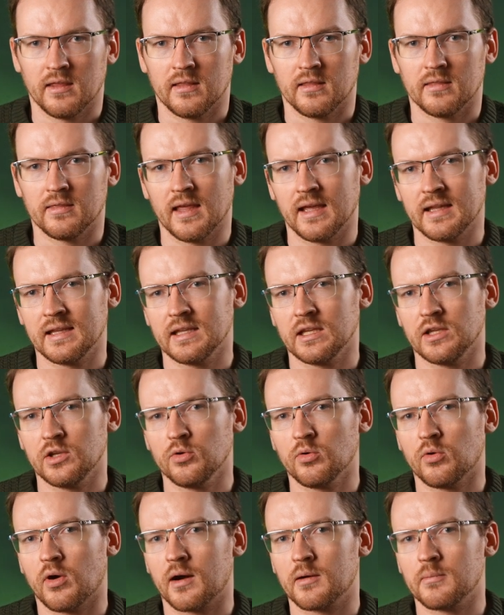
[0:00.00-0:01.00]
then
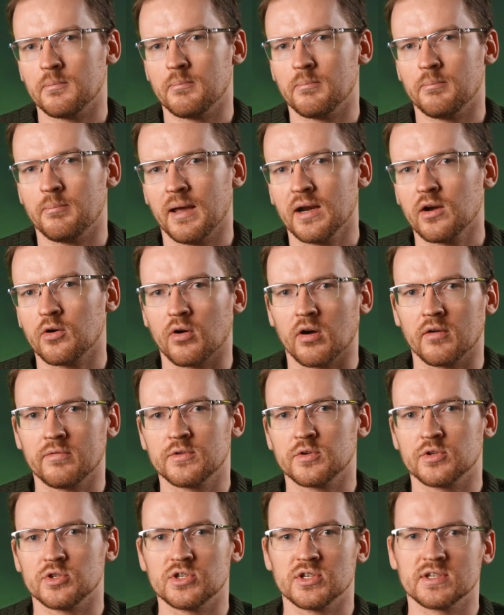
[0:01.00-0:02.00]
you are better off
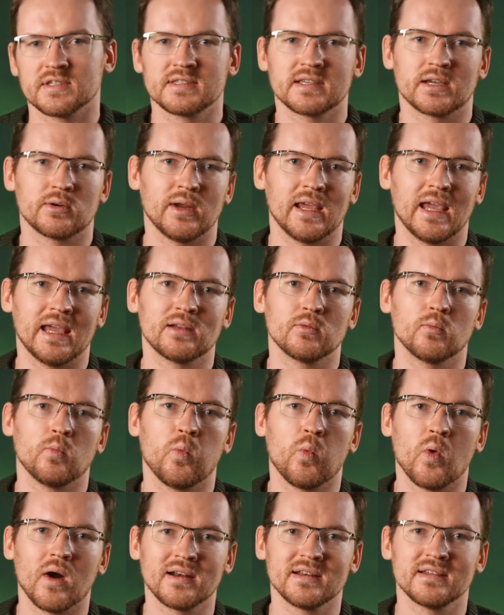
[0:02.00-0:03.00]
to just create
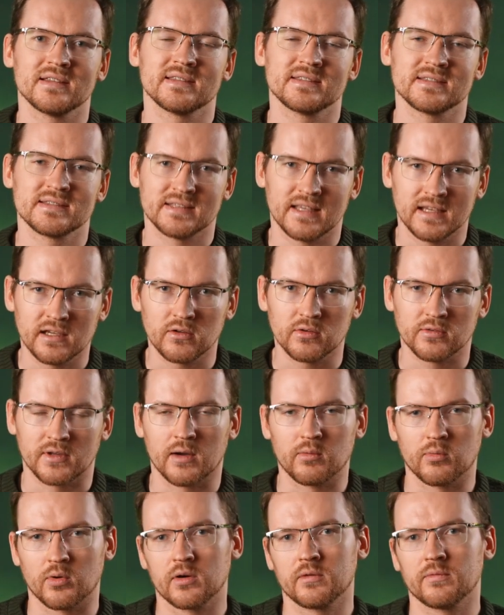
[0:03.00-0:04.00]
one single
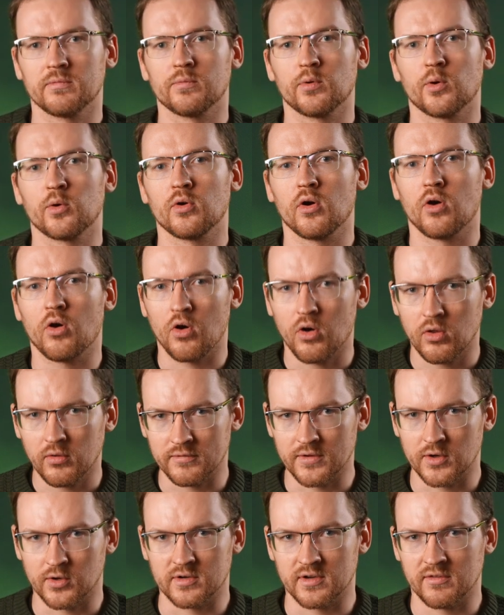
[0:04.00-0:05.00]
network for all
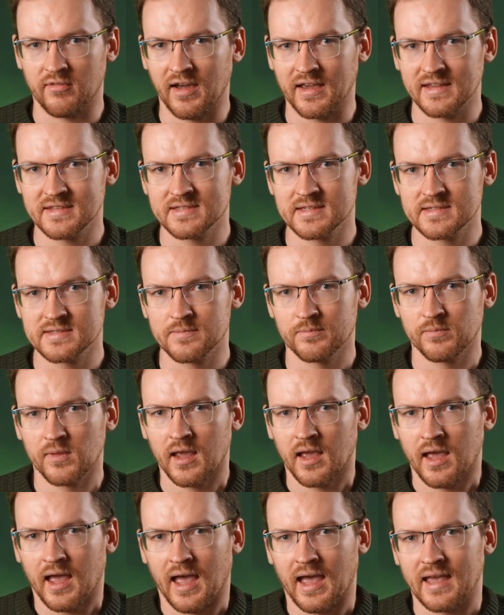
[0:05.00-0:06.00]
of your devices,
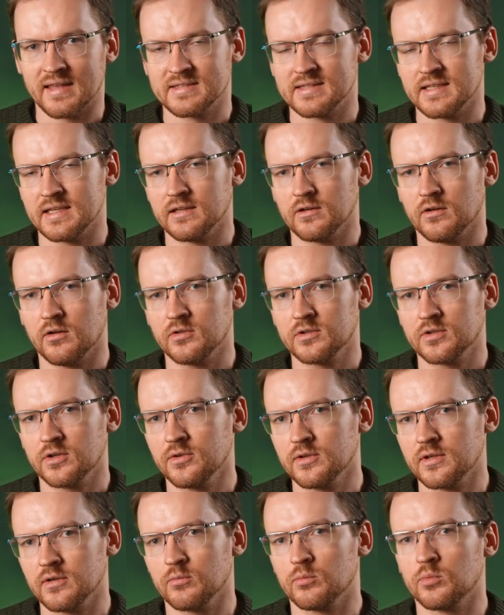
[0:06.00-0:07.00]
as the
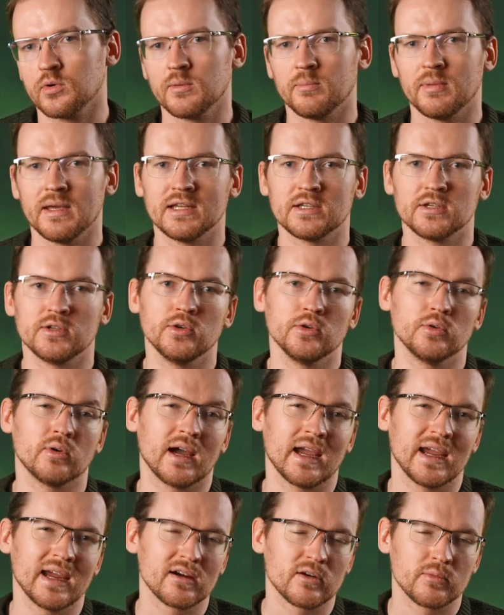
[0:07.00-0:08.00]
alternative would be to do
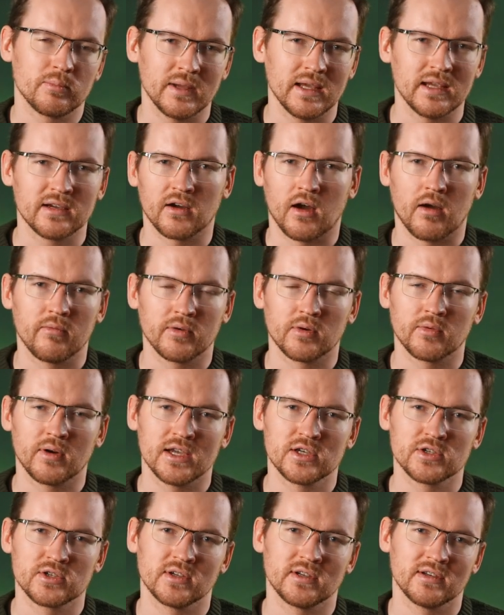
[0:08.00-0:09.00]
ARP
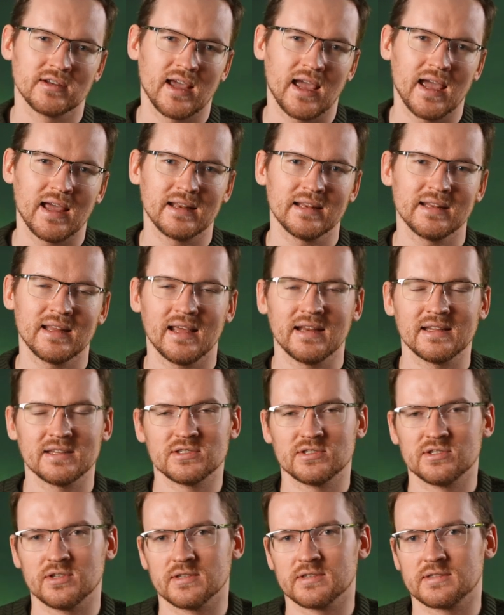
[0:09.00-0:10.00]
configuration, and that
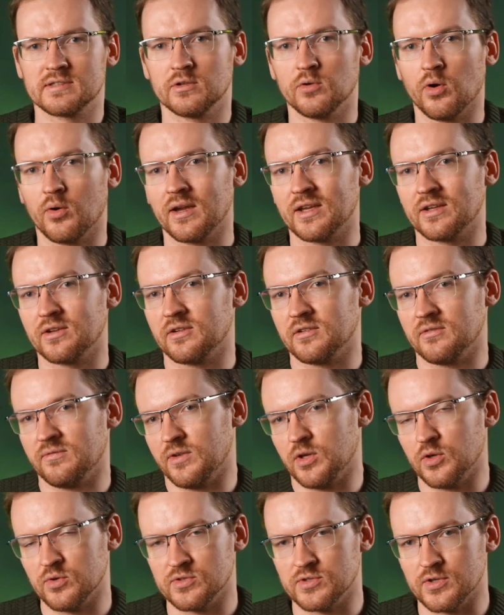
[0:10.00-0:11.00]
is just going to
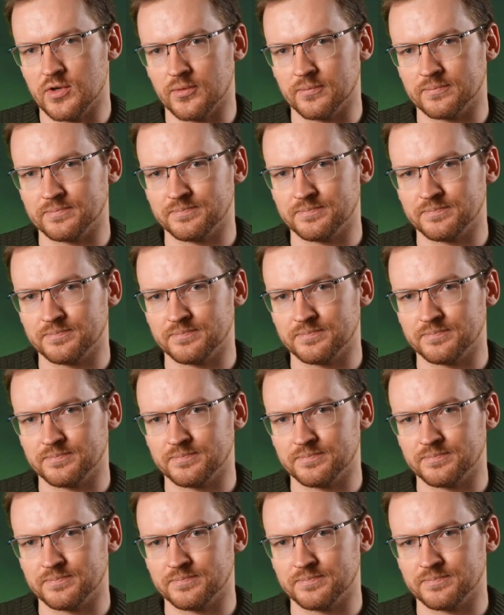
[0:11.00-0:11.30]
confuse you.